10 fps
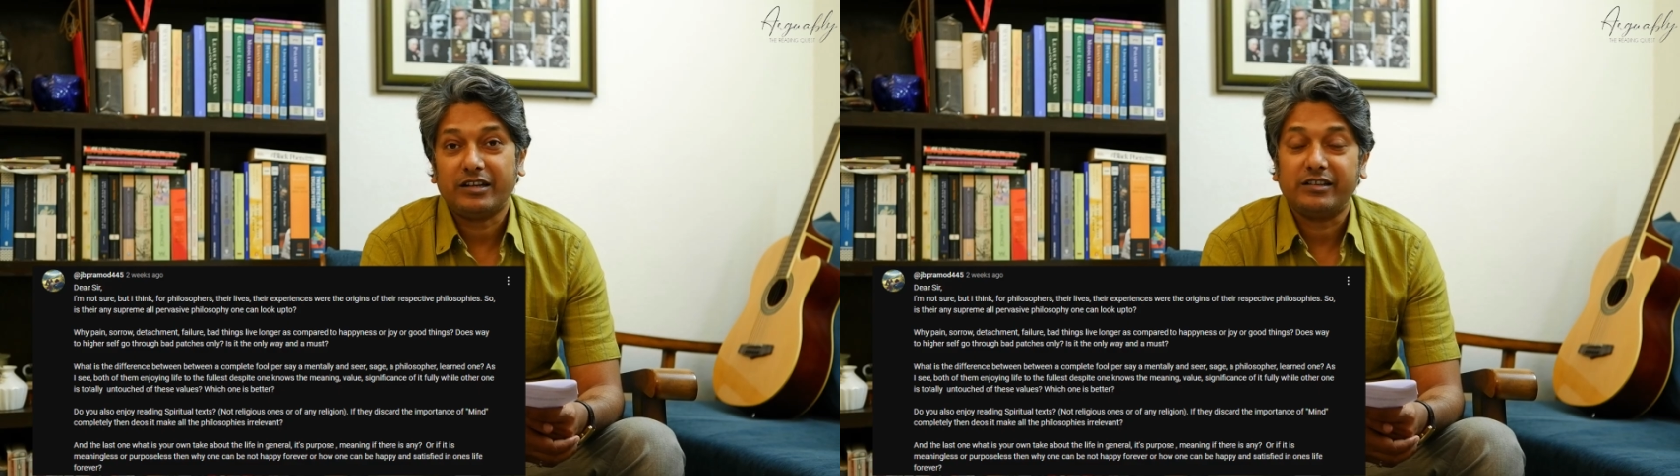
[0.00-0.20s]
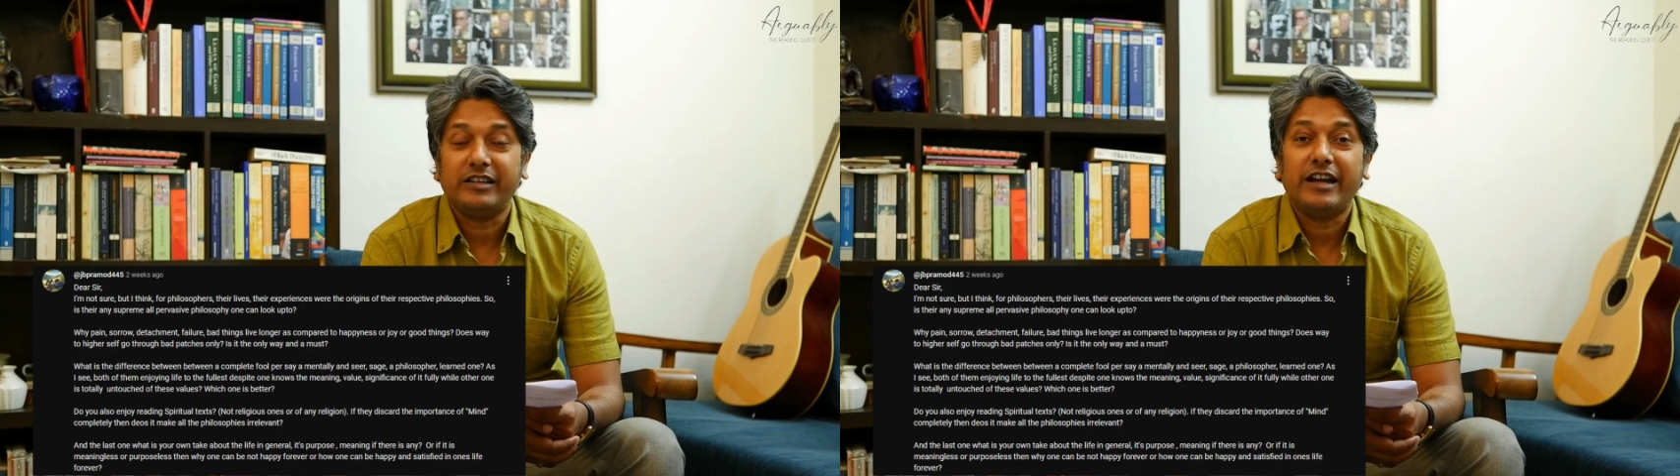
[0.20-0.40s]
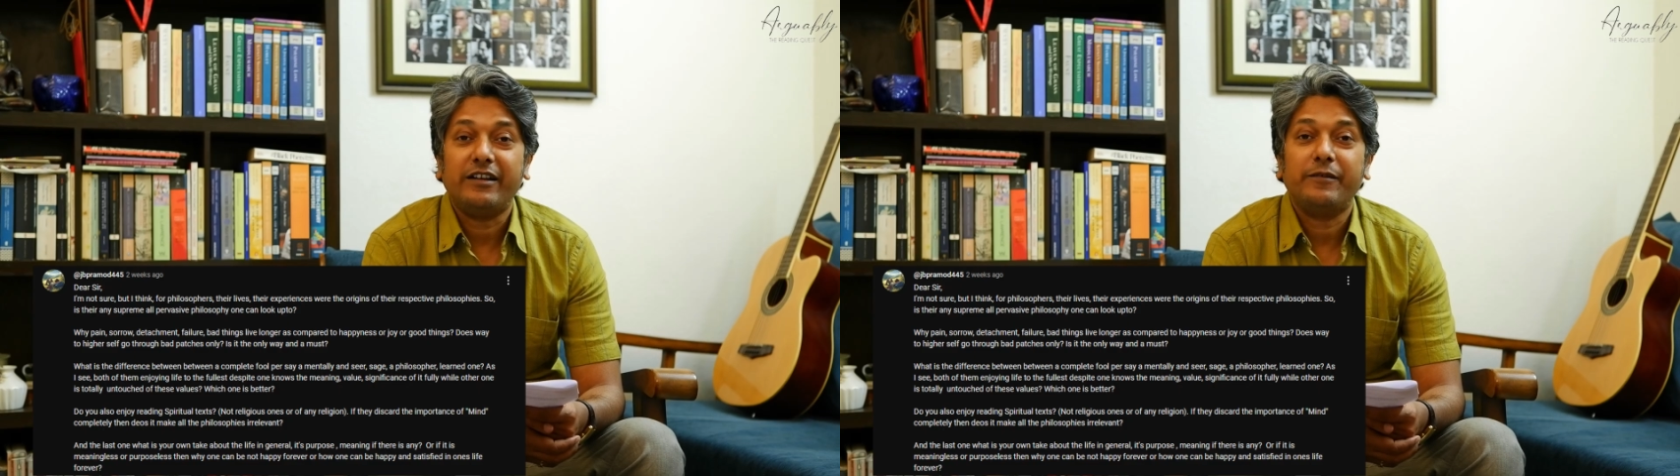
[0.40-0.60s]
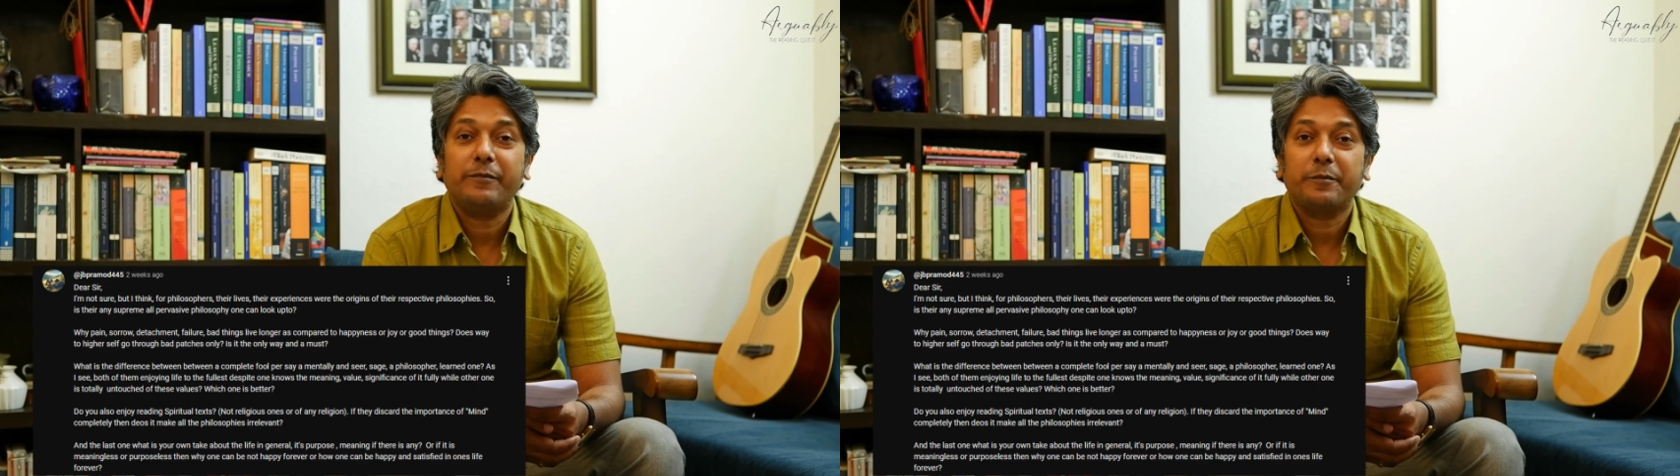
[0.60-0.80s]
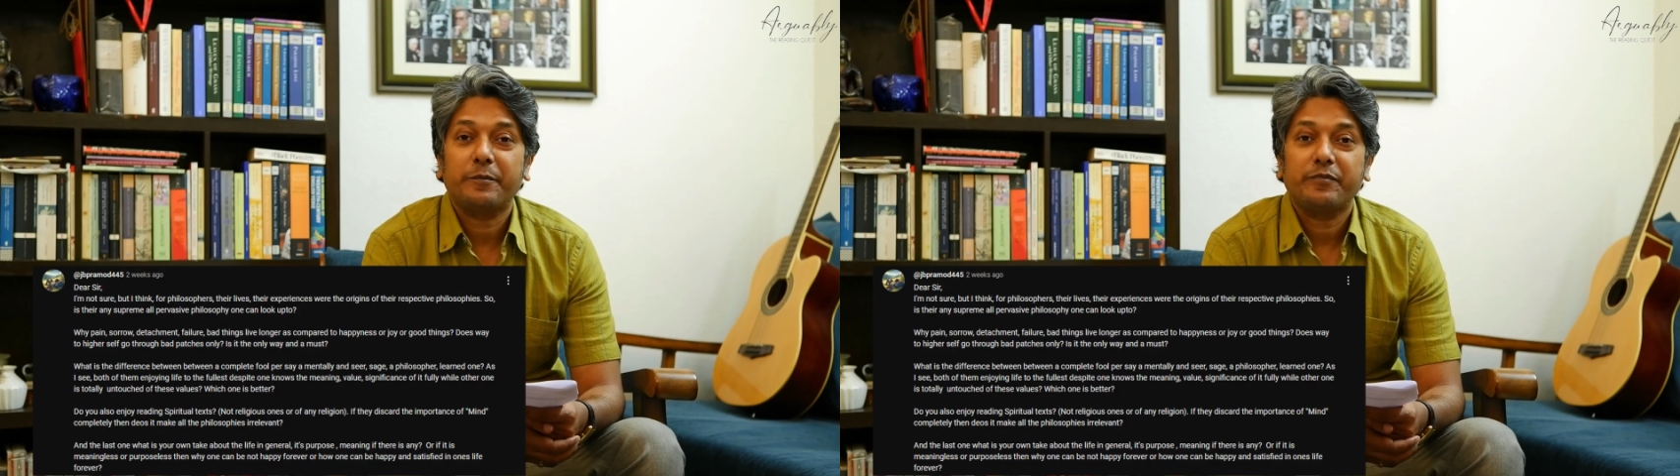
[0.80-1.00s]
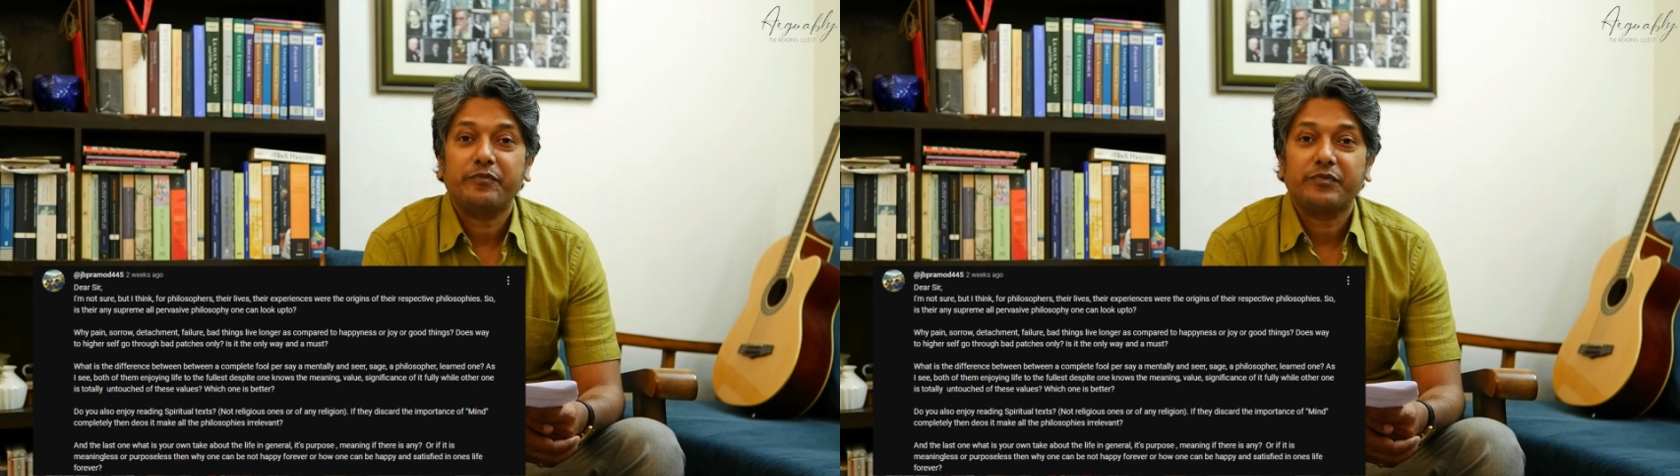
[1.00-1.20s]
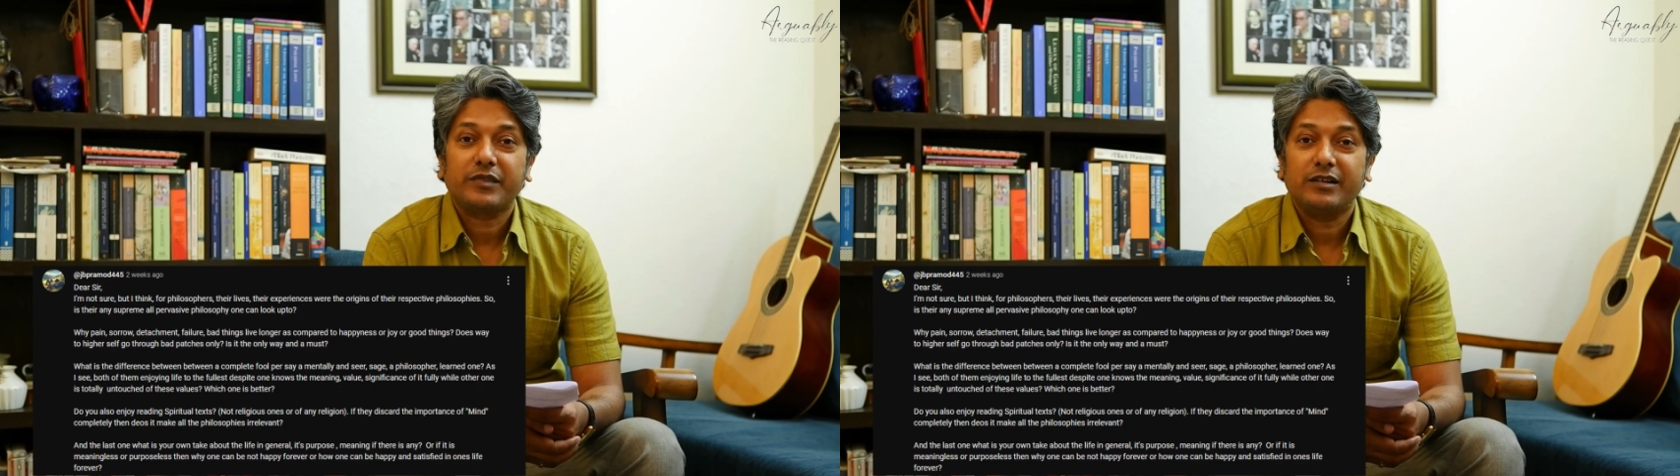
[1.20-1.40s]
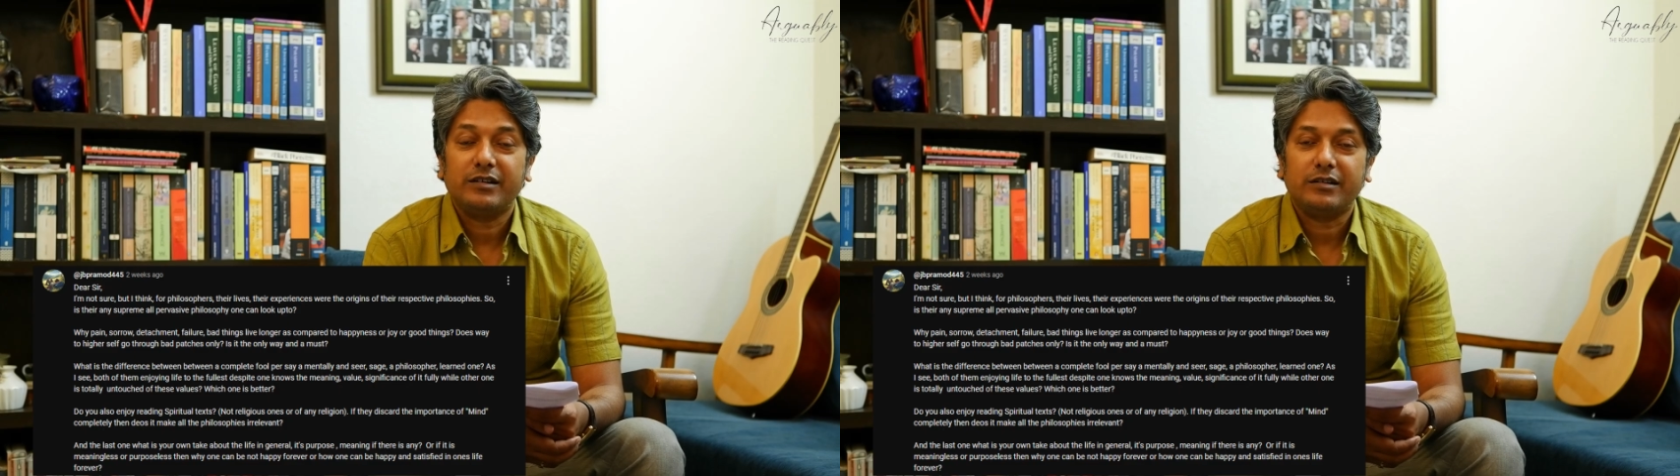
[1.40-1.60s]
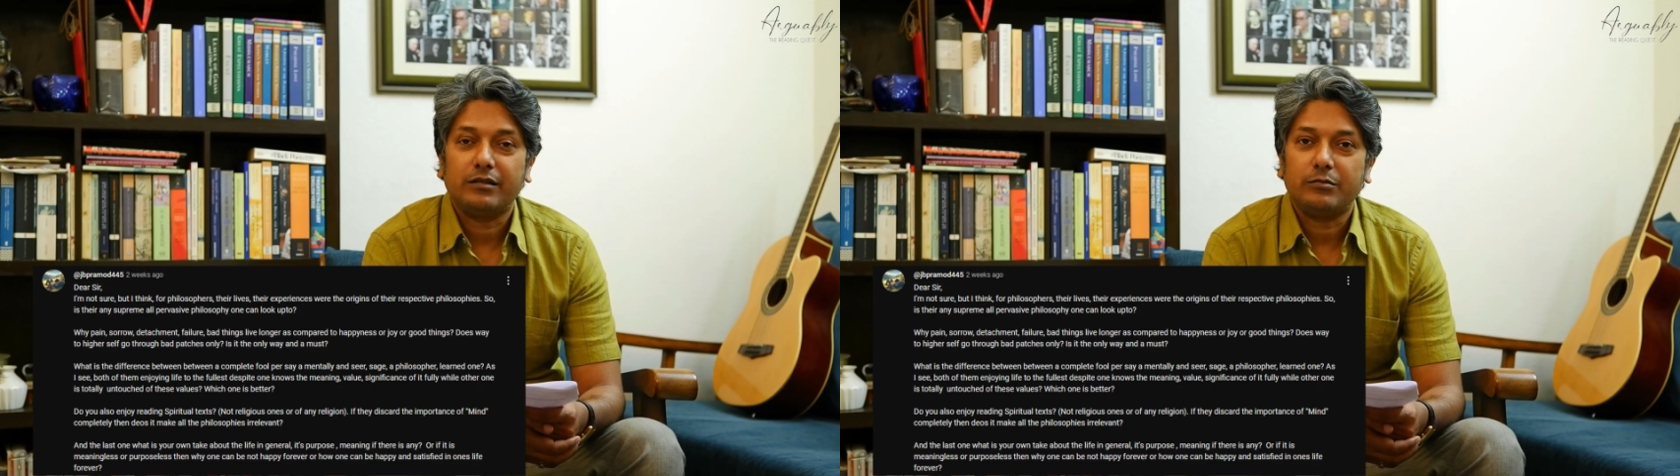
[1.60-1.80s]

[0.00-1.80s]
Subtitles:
other than, uh,